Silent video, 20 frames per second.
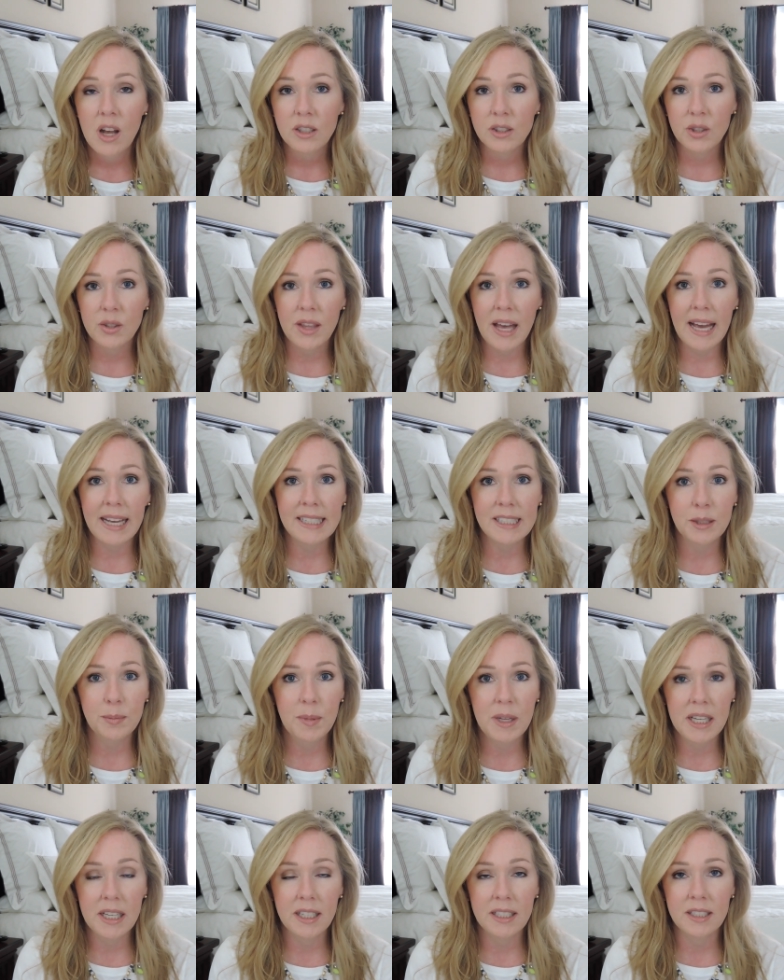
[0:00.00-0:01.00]
So that has
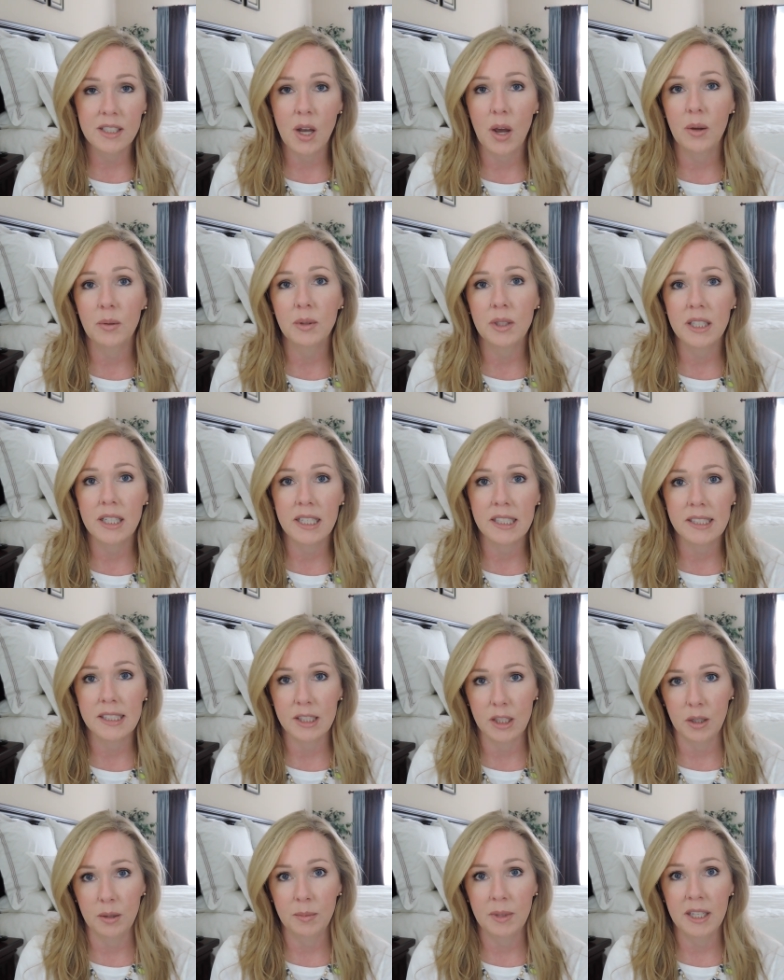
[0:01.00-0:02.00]
been totally
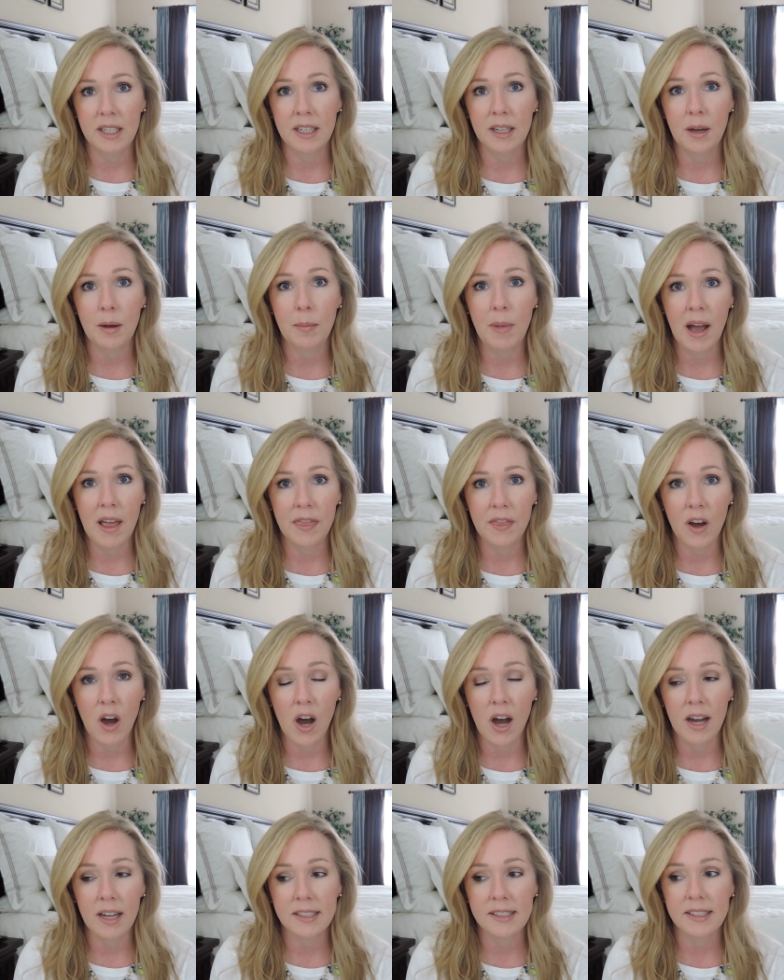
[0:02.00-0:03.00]
consuming my
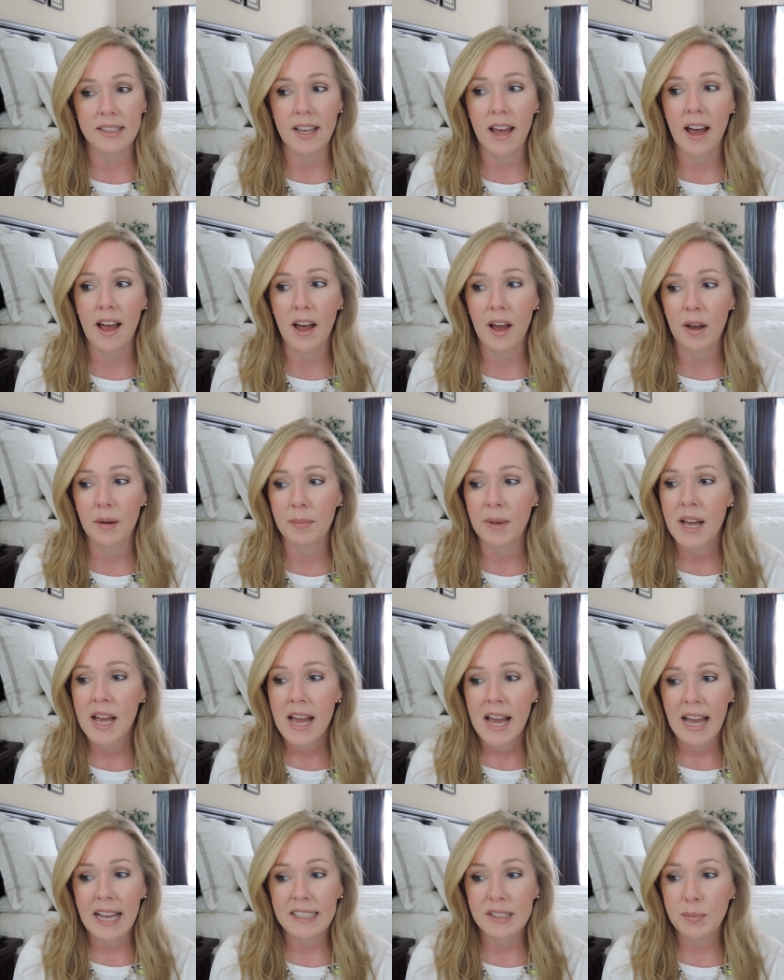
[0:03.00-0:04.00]
thoughts. Um,
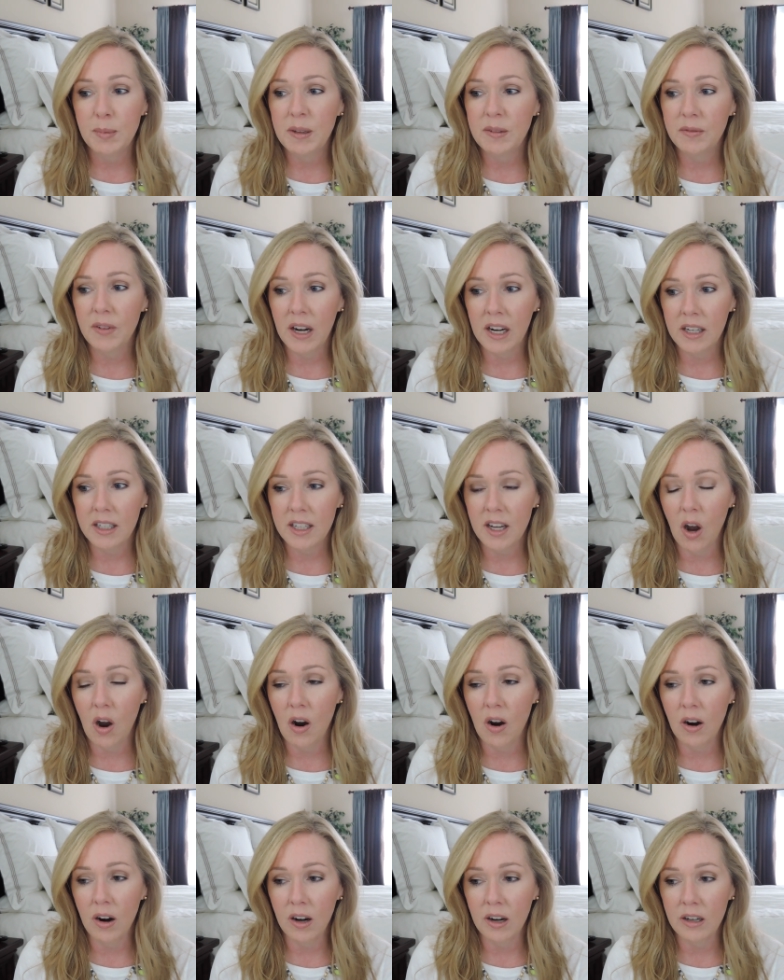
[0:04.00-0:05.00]
it's been very
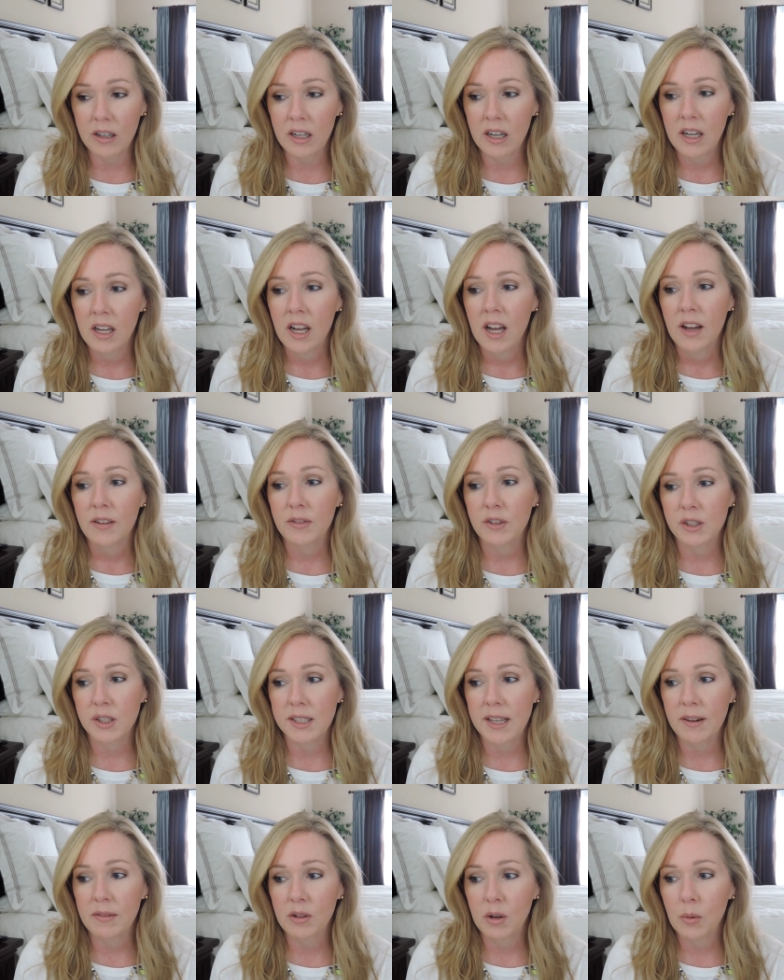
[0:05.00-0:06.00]
hard for
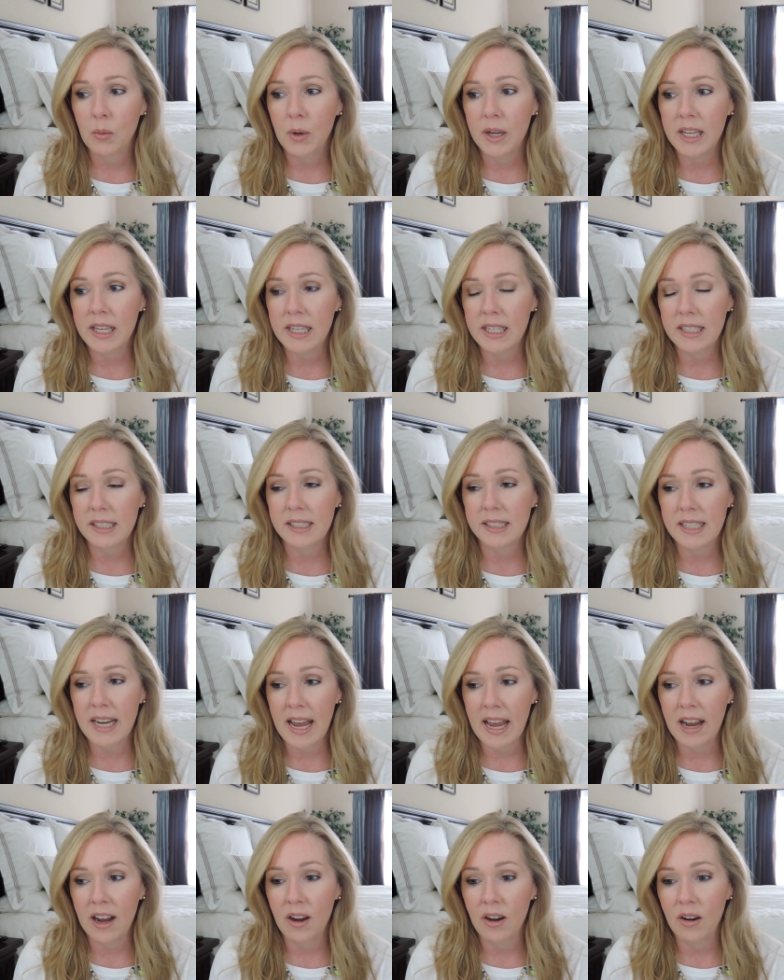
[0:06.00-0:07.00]
several weeks
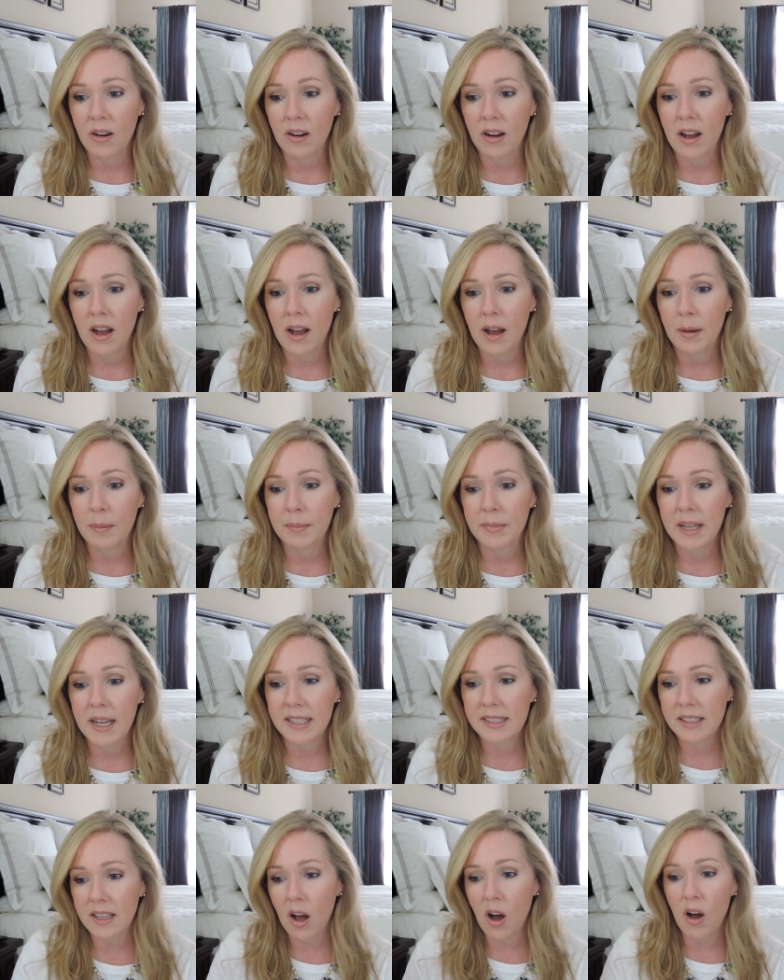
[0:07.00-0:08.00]
now um,
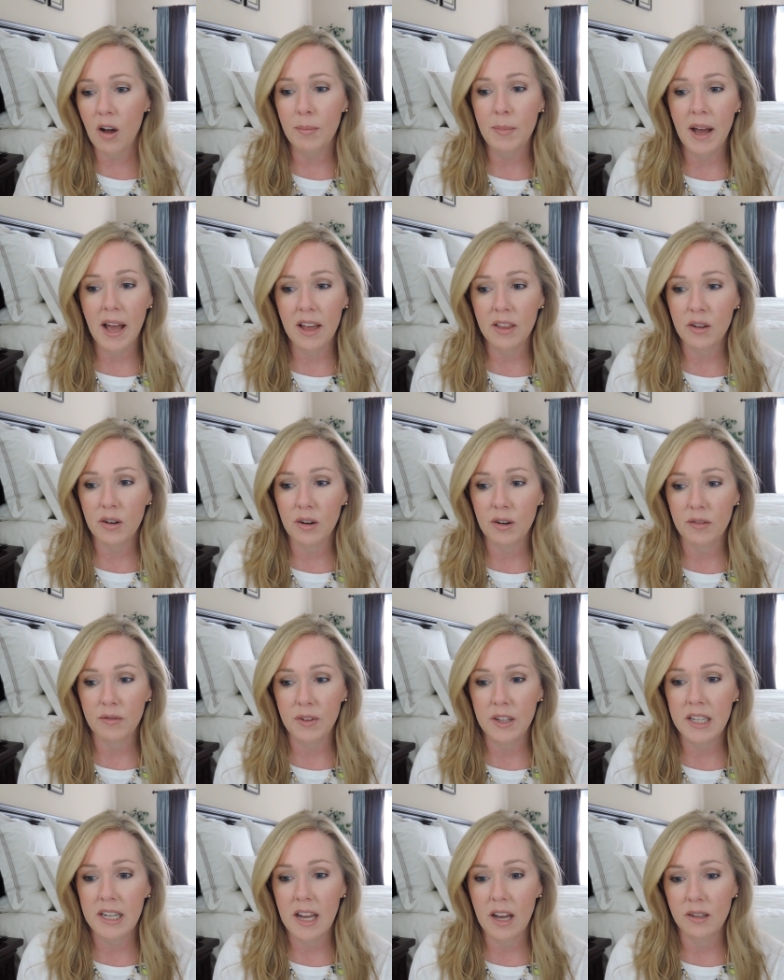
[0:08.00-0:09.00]
because all my other
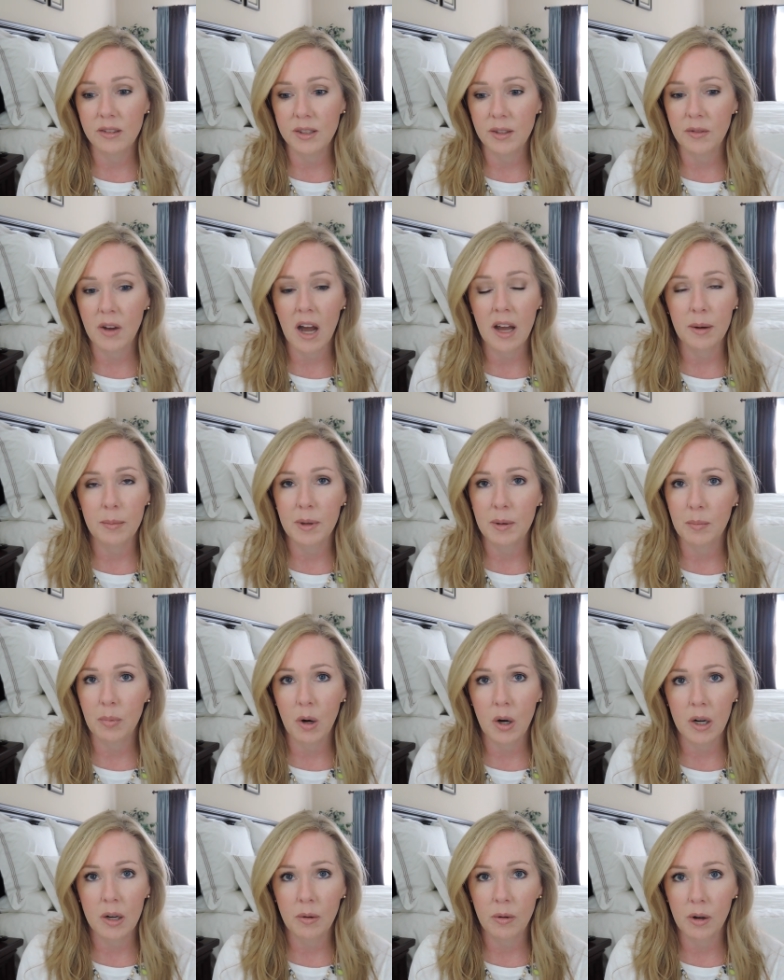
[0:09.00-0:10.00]
videos have kind of been
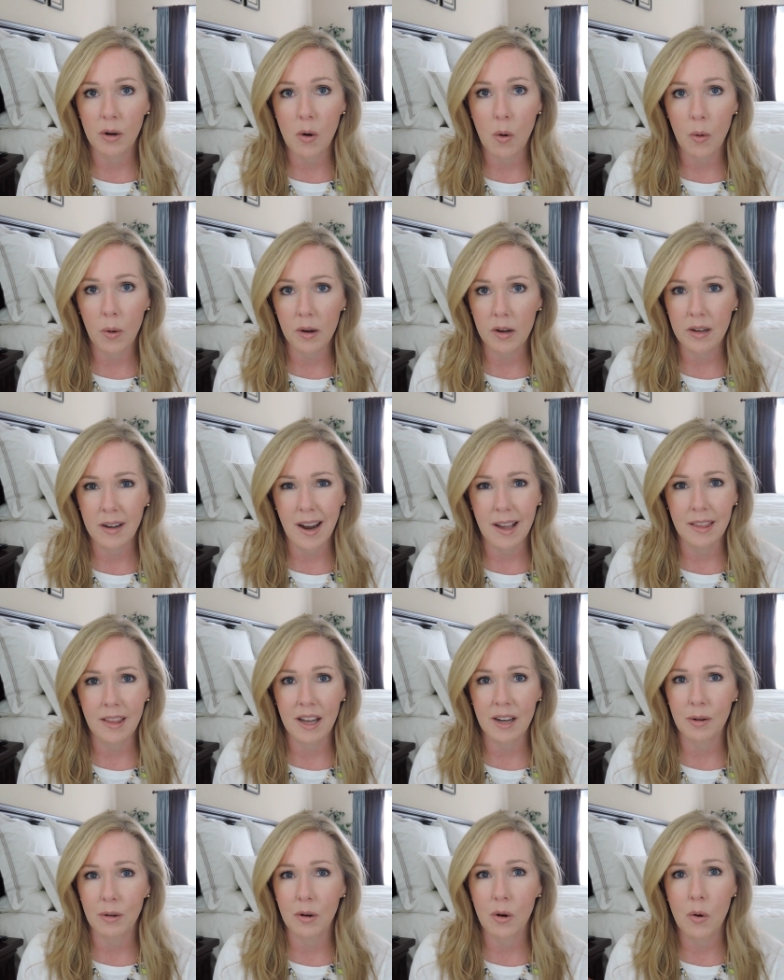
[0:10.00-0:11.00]
pre-recorded. I
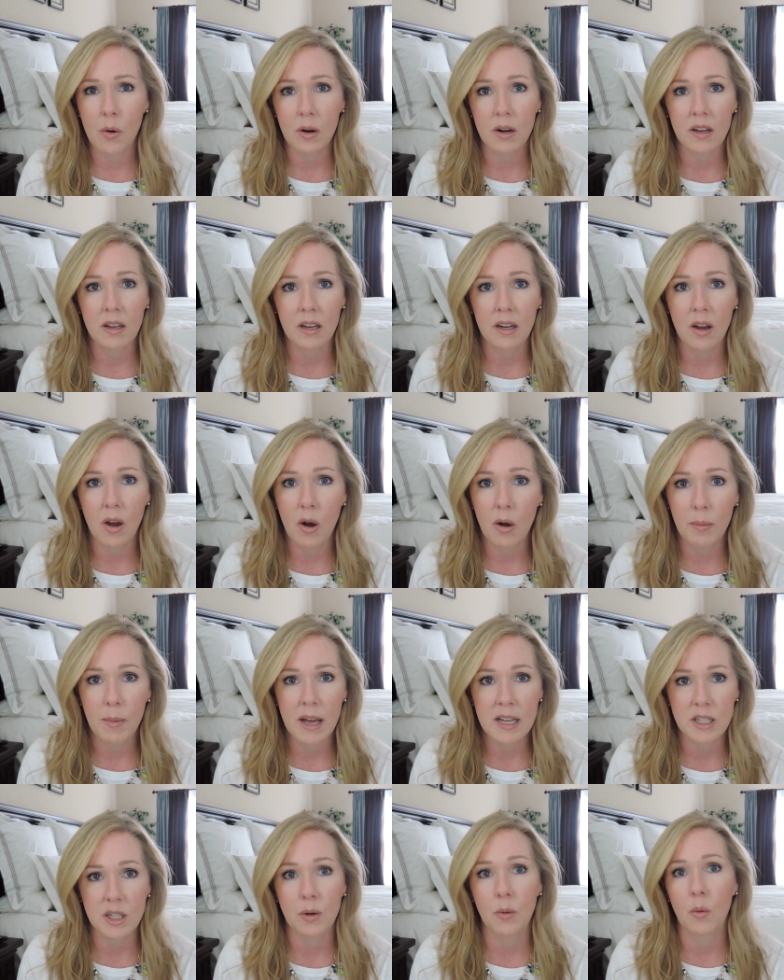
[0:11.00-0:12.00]
like recorded a whole
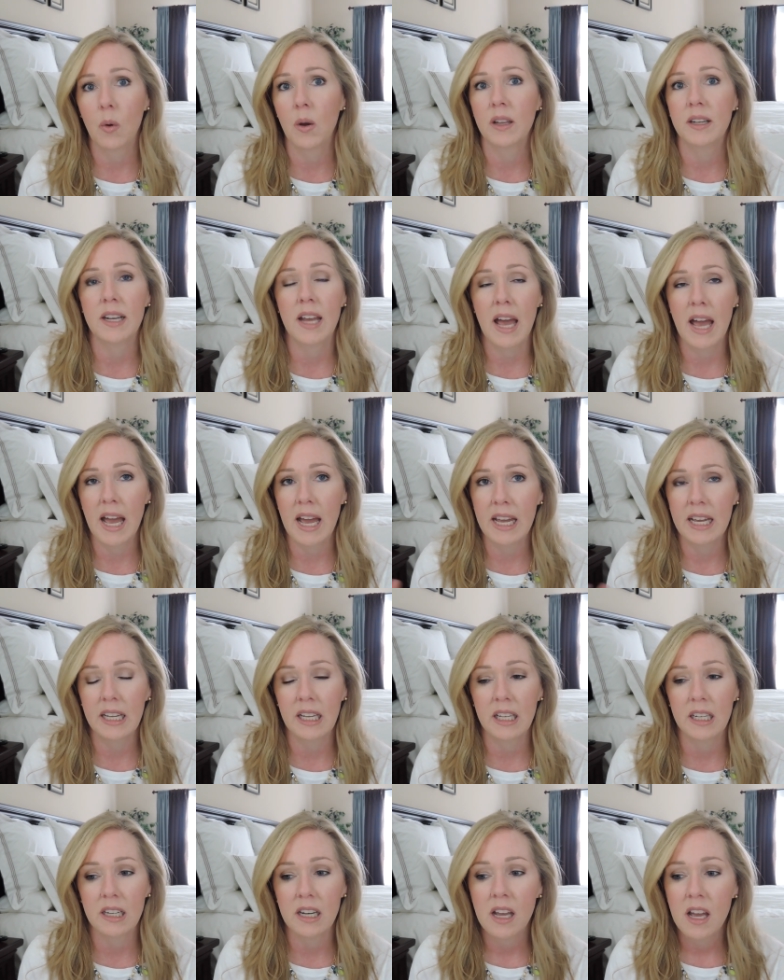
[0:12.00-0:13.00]
bunch in one day
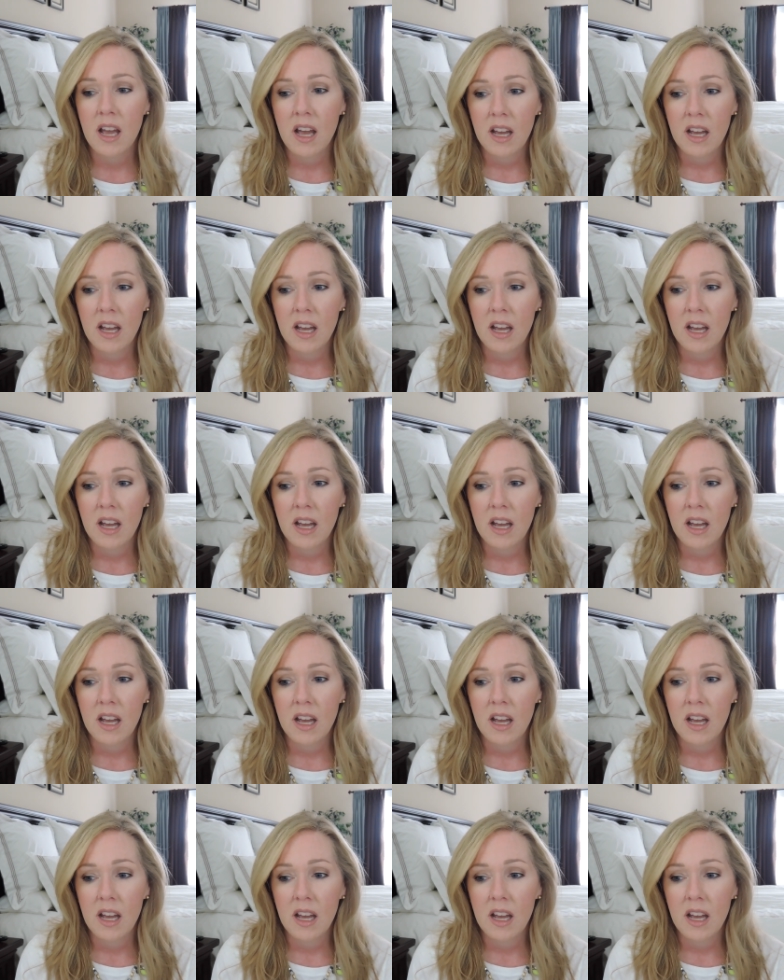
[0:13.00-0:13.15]
and